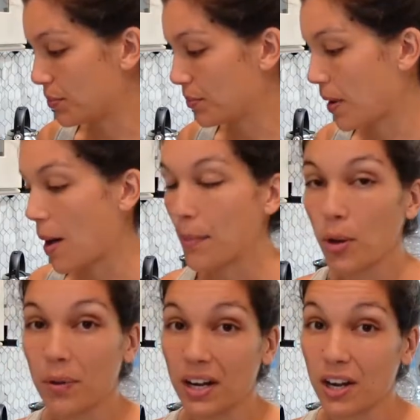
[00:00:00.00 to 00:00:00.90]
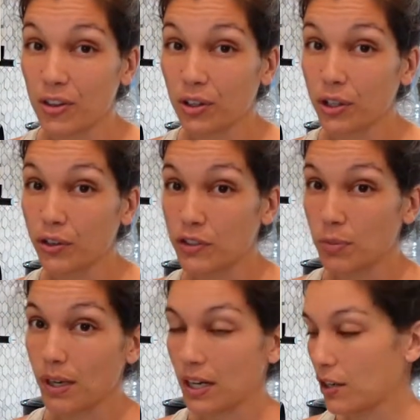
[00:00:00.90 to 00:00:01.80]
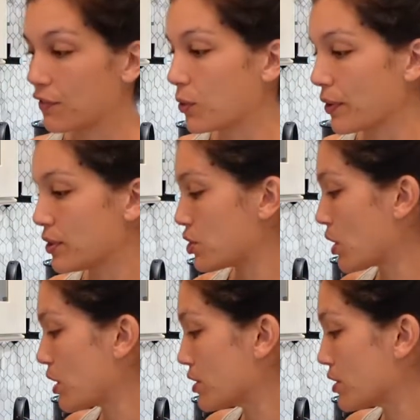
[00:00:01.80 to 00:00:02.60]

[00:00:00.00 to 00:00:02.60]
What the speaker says: pop open another clove to put in a 4th jar.